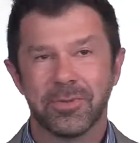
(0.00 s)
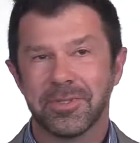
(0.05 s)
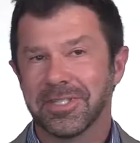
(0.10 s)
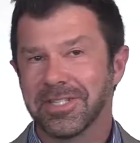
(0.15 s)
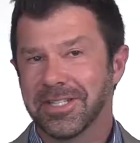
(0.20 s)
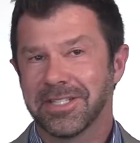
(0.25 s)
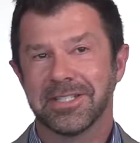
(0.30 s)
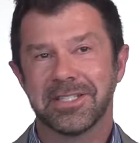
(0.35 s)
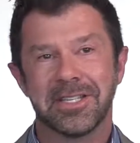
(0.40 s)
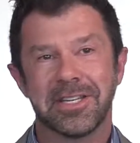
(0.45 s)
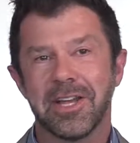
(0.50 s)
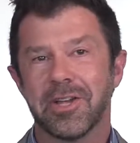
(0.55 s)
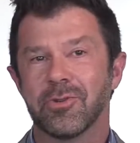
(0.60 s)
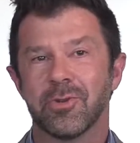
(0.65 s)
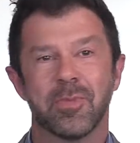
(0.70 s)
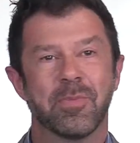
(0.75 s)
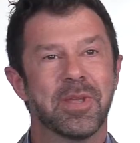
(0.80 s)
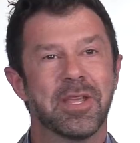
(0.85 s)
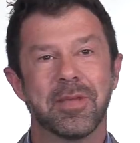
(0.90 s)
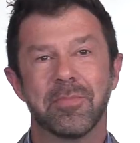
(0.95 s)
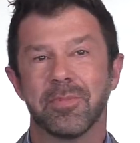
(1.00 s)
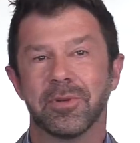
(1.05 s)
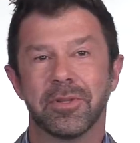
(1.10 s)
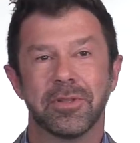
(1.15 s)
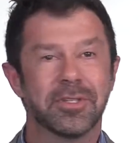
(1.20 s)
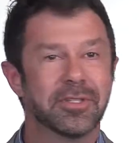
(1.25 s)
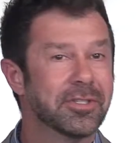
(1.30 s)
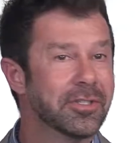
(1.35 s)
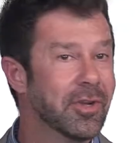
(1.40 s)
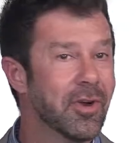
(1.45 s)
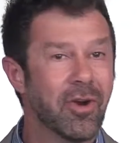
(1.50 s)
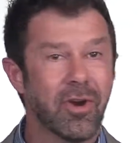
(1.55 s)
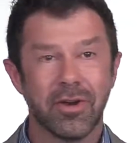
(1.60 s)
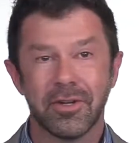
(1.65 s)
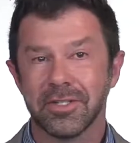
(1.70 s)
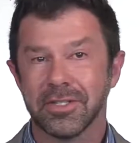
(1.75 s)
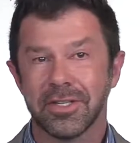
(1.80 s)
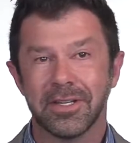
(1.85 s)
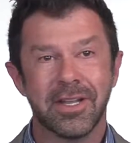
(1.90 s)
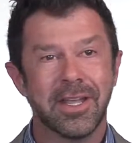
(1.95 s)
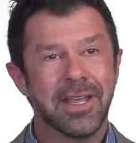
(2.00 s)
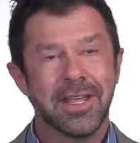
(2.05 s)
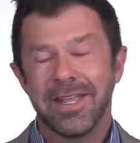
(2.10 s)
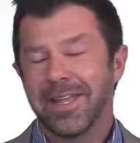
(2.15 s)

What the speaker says: with 1,600 people and the stars and